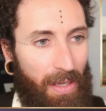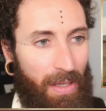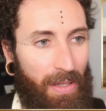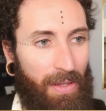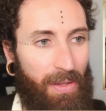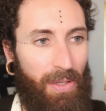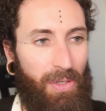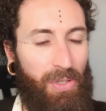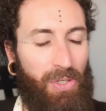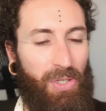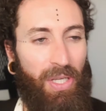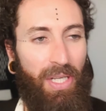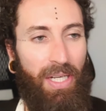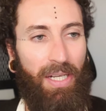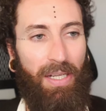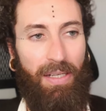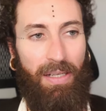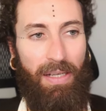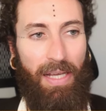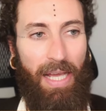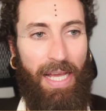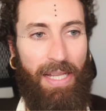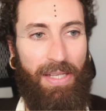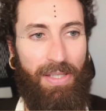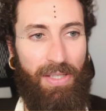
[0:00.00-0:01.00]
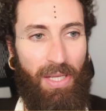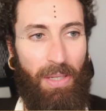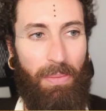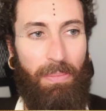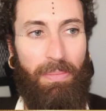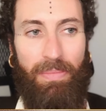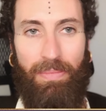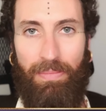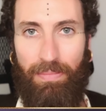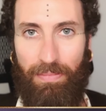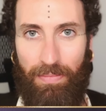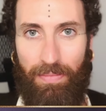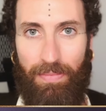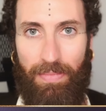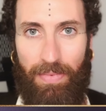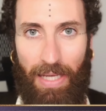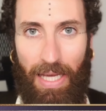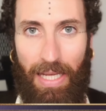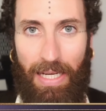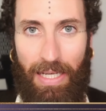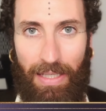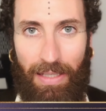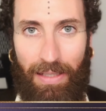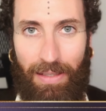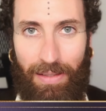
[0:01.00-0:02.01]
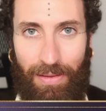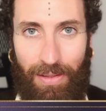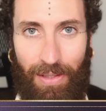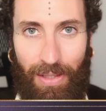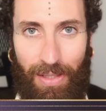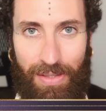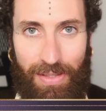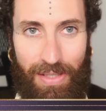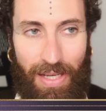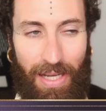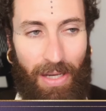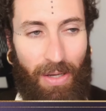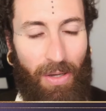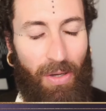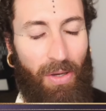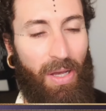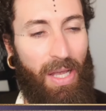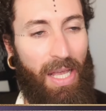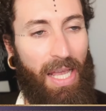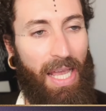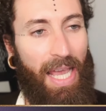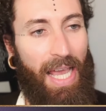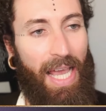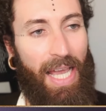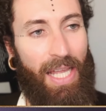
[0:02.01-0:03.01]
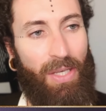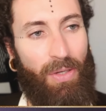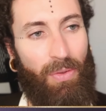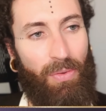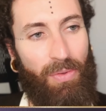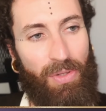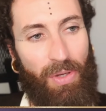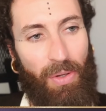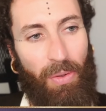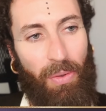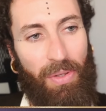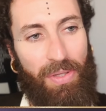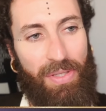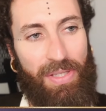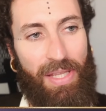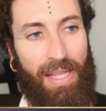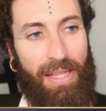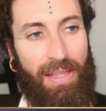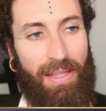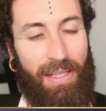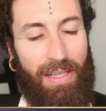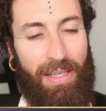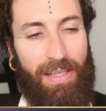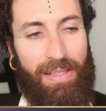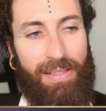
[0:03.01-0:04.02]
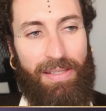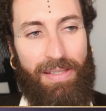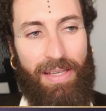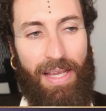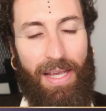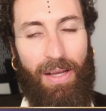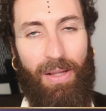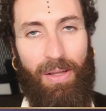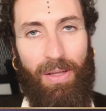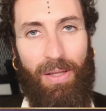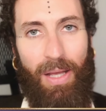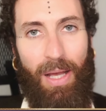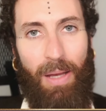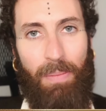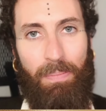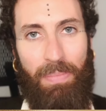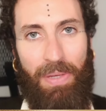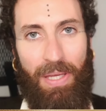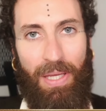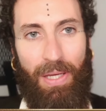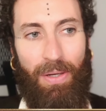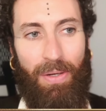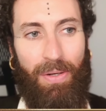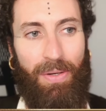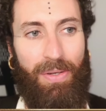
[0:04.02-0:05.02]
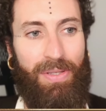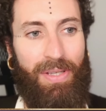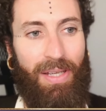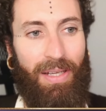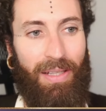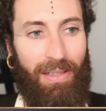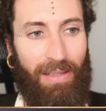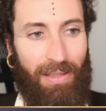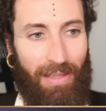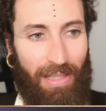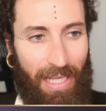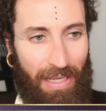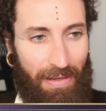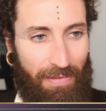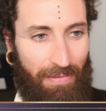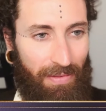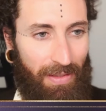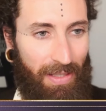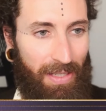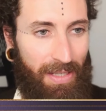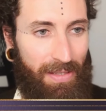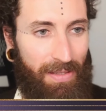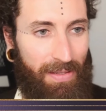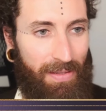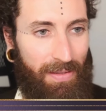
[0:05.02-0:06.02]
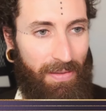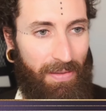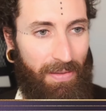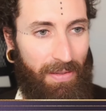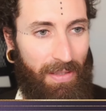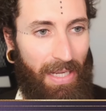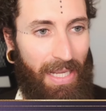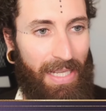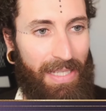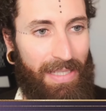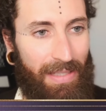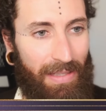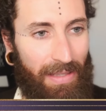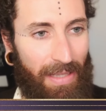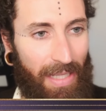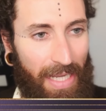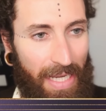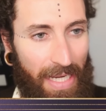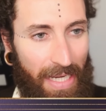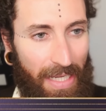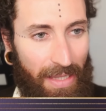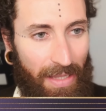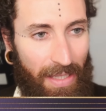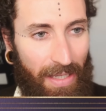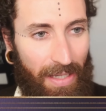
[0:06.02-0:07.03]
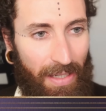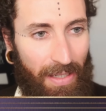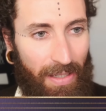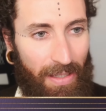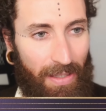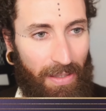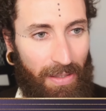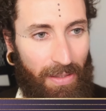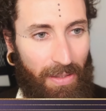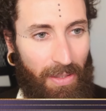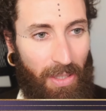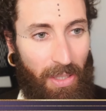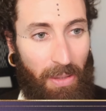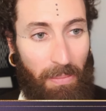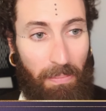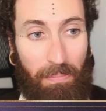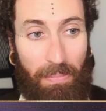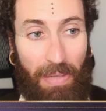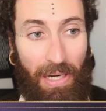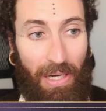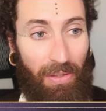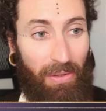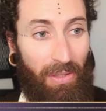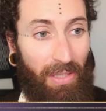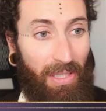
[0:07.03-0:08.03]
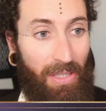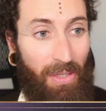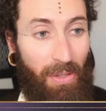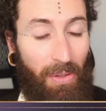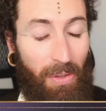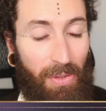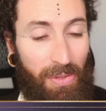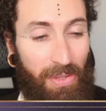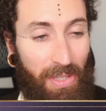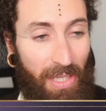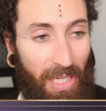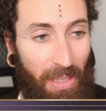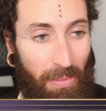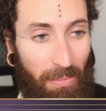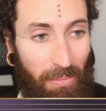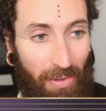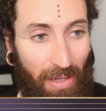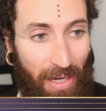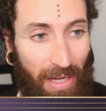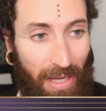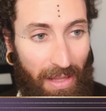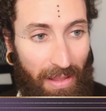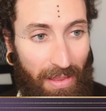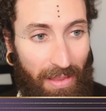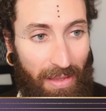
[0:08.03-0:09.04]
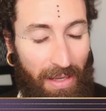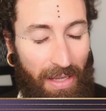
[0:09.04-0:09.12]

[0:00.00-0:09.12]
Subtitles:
the cheetah ends up getting the gazelle, and you'll notice that the gazelle appears lifeless. It's laying there, you can barely notice any breath.